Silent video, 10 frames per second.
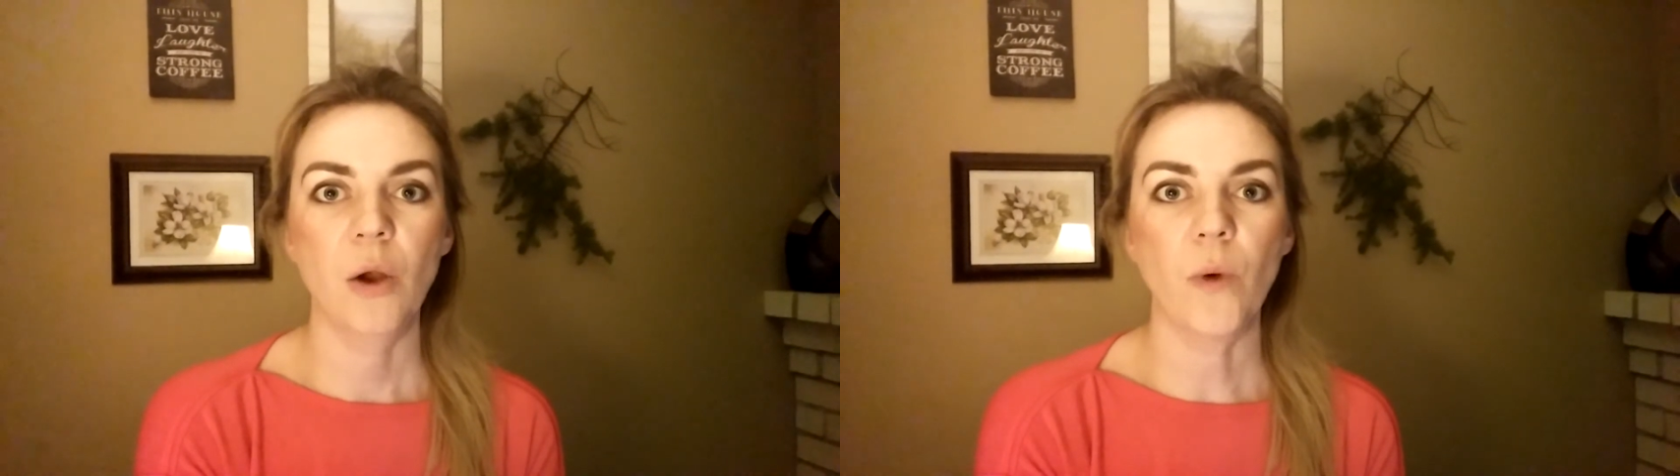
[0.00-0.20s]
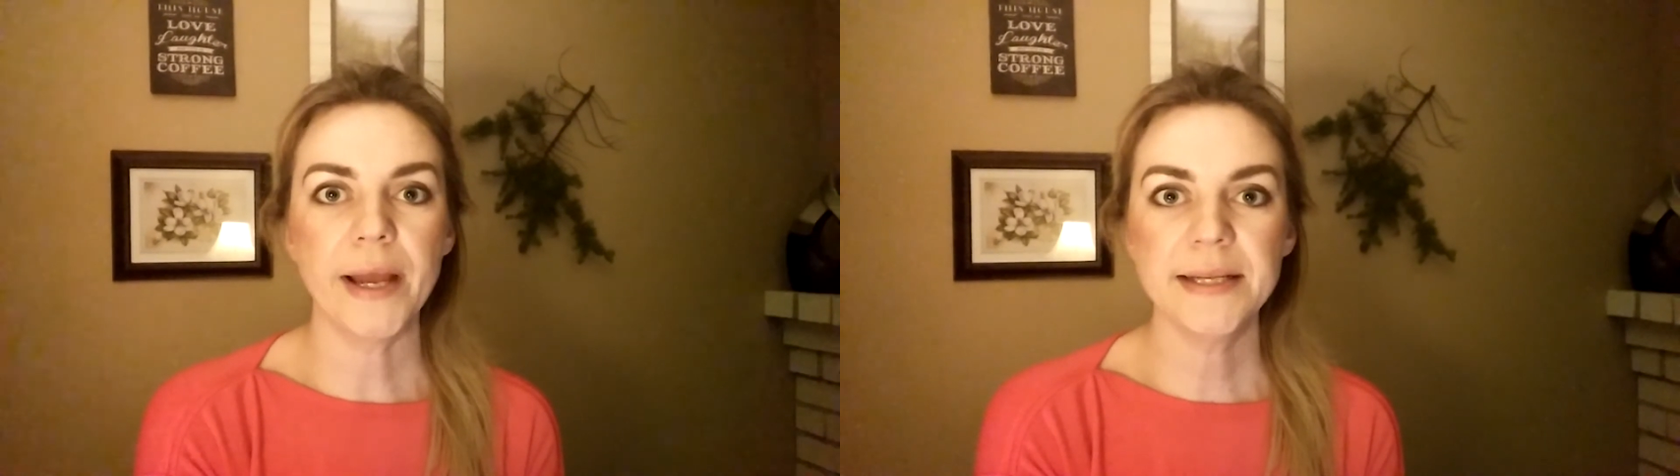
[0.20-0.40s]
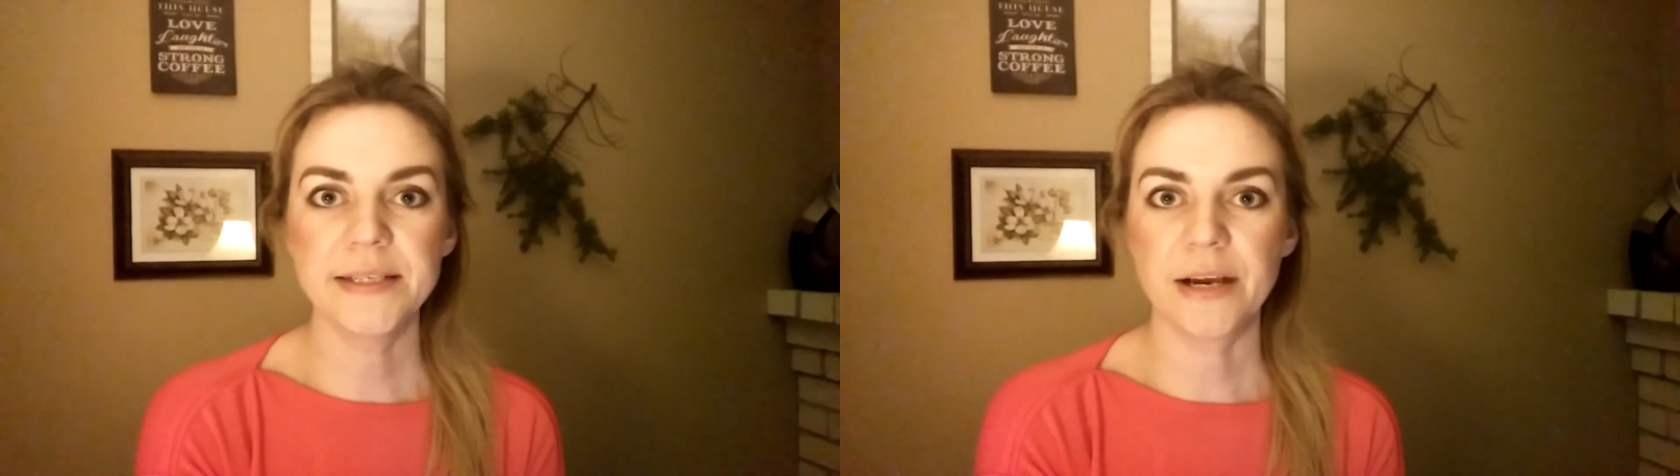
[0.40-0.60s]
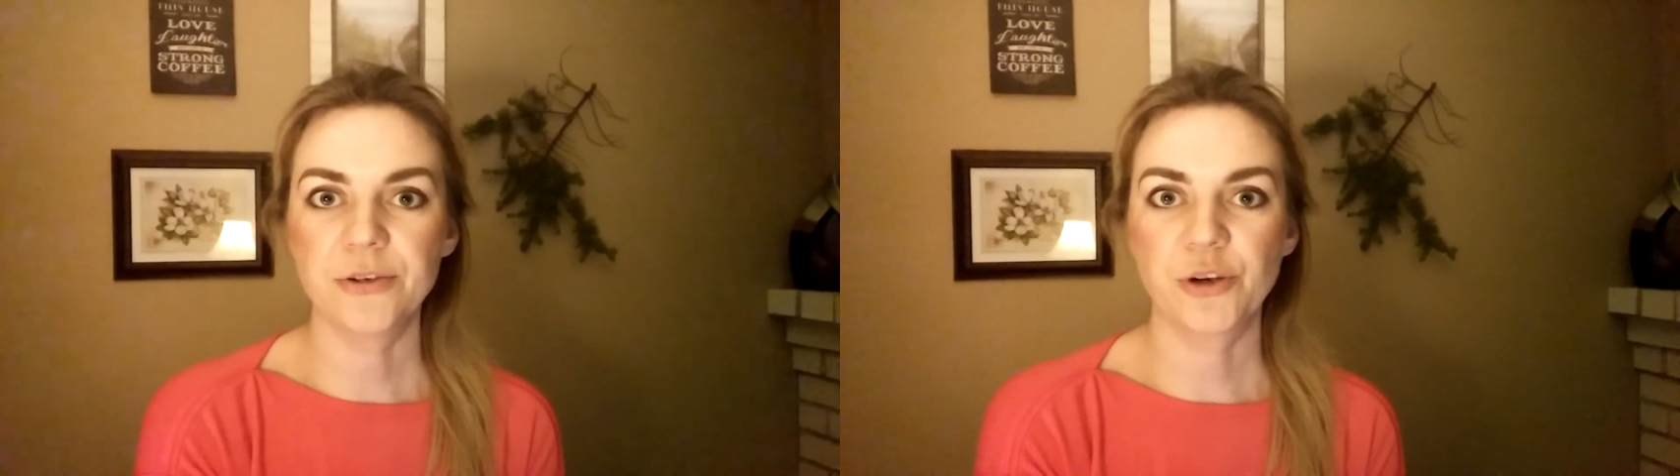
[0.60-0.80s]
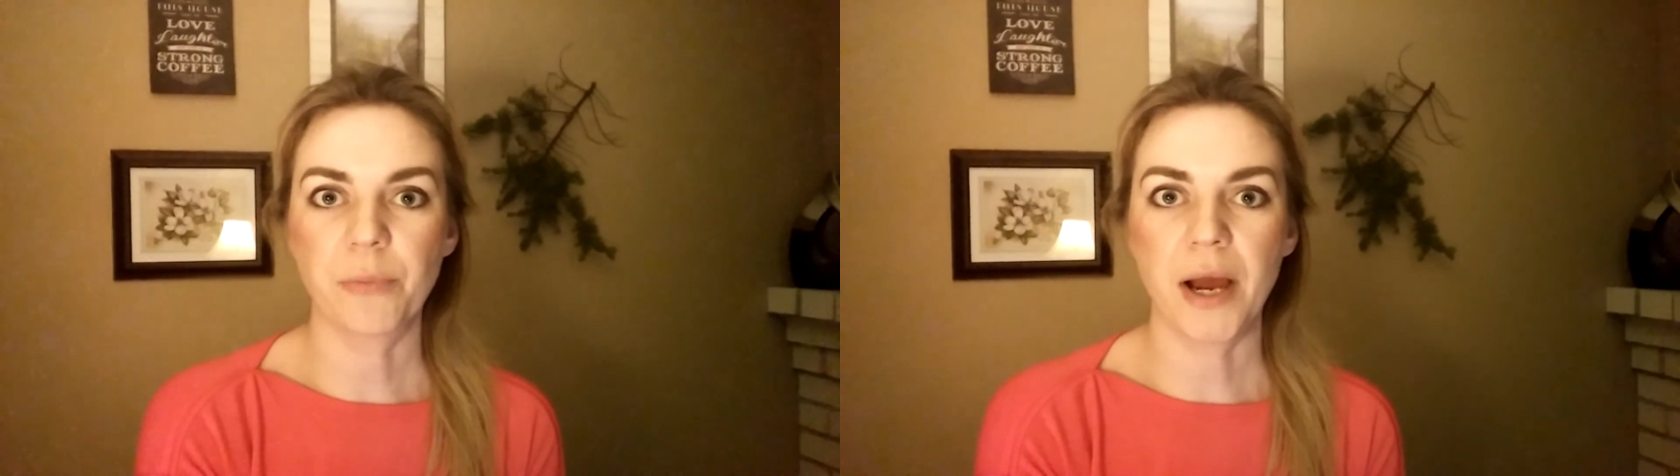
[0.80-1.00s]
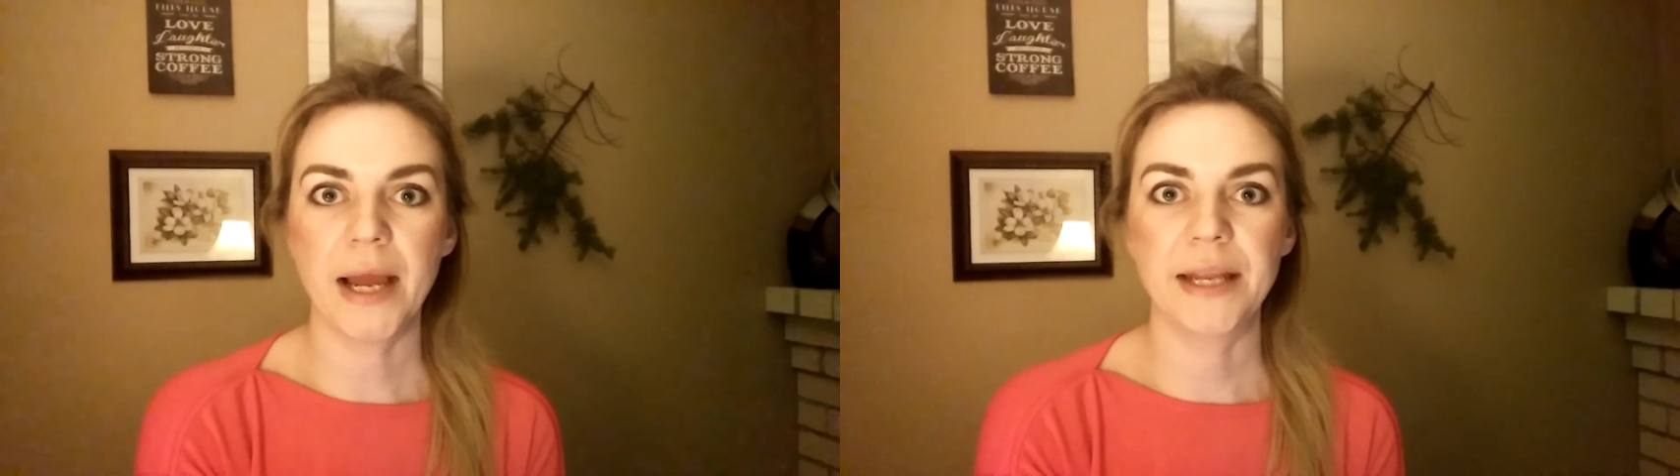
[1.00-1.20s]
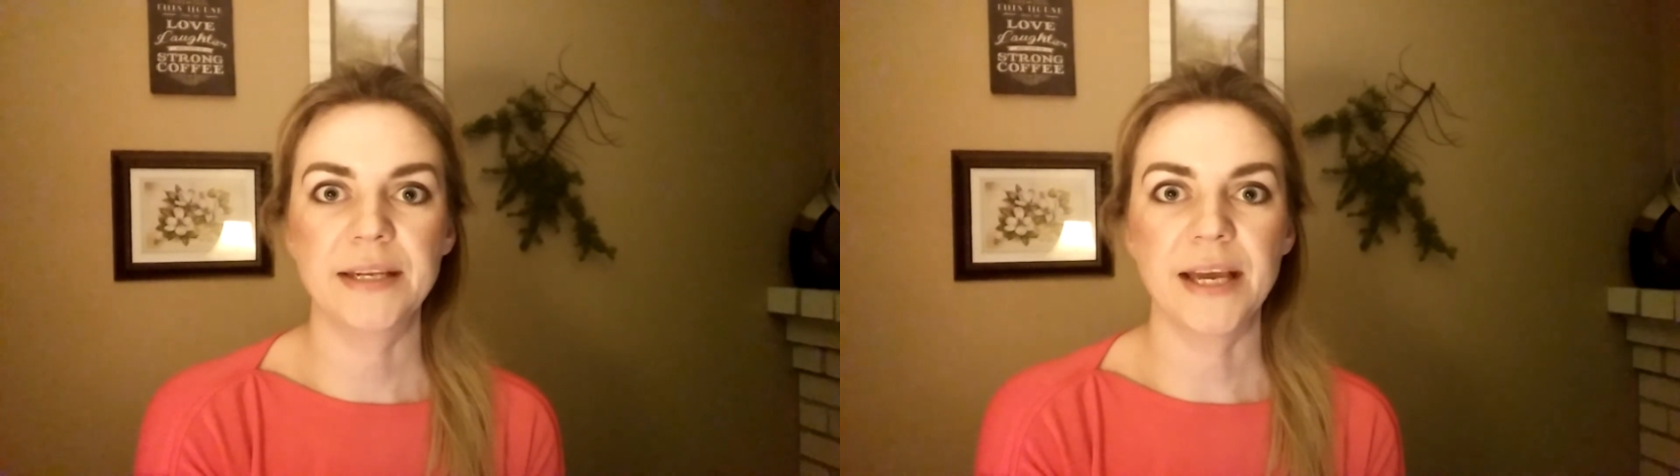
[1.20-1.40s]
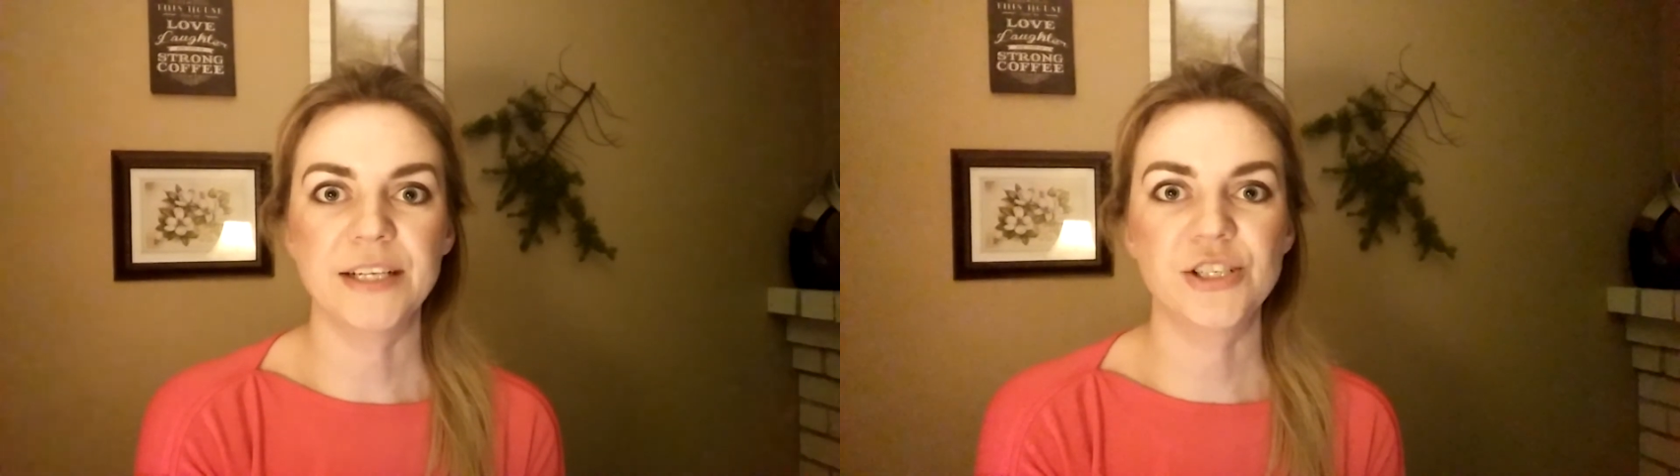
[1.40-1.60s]
quiet down your
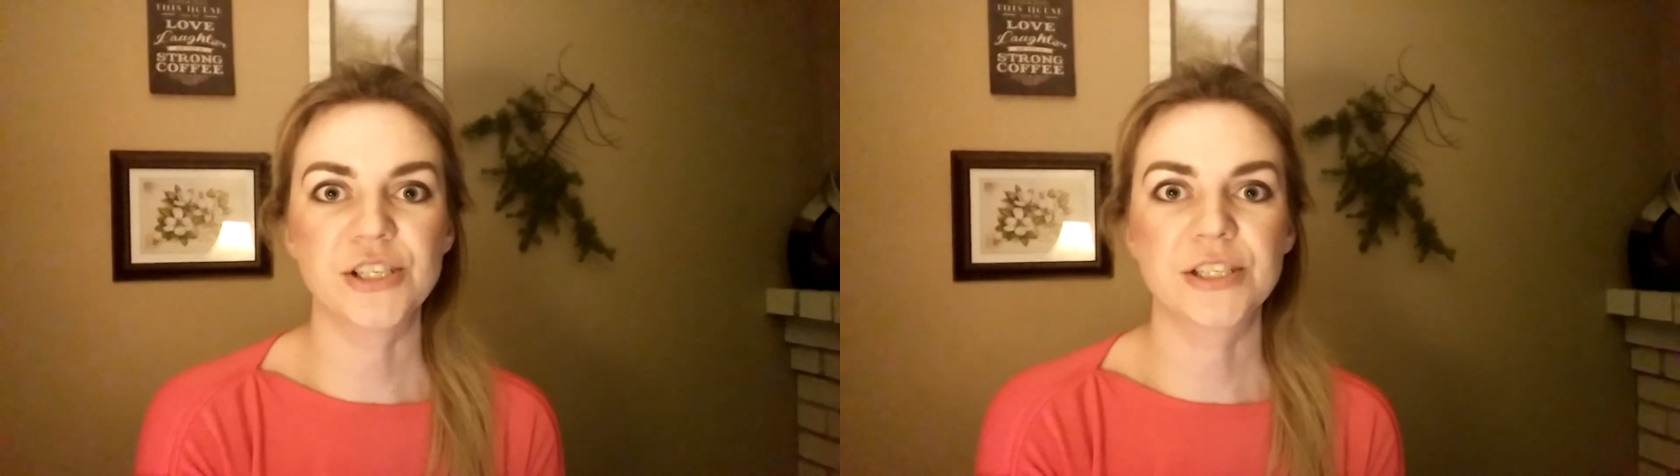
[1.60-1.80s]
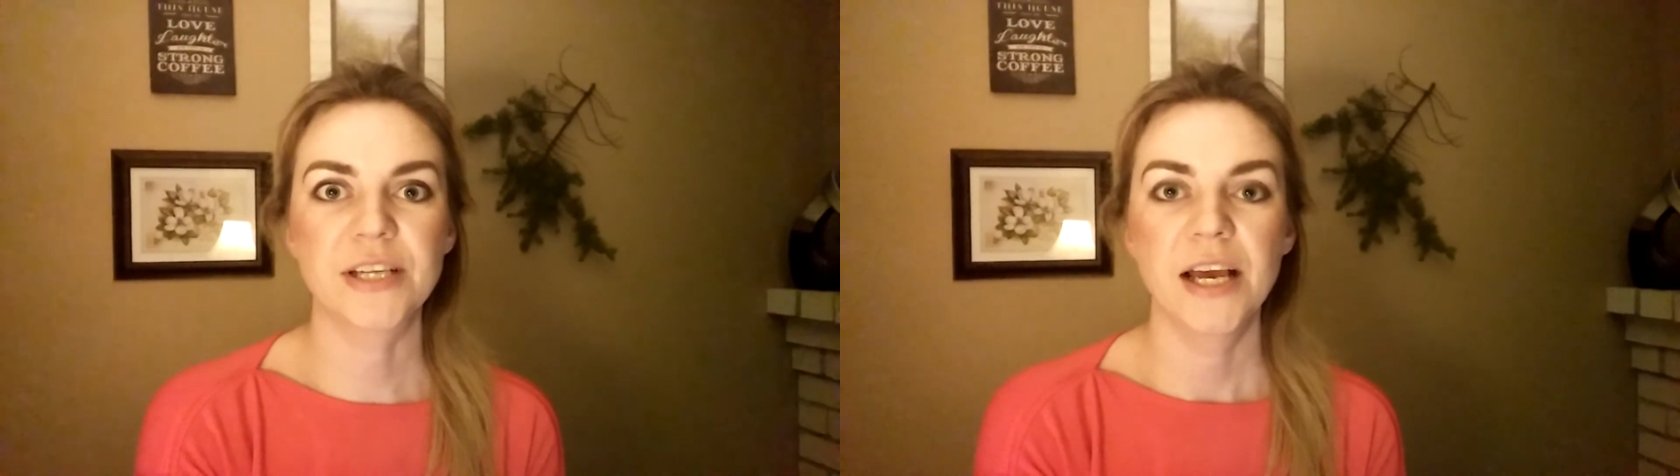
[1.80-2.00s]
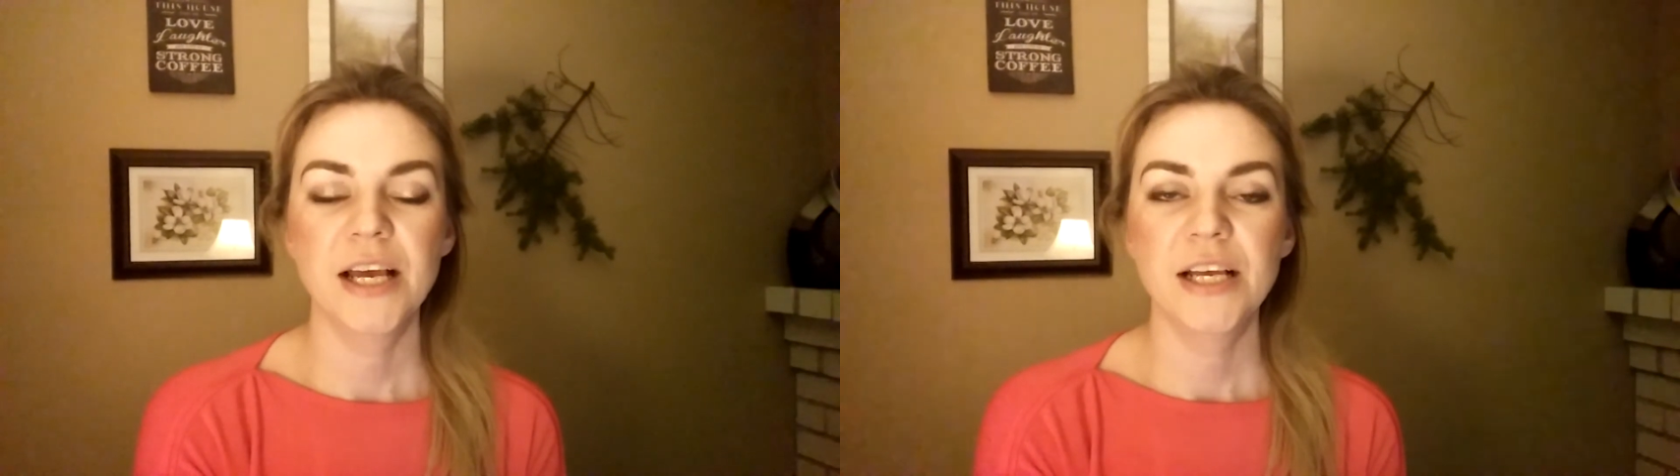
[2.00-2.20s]
mind and just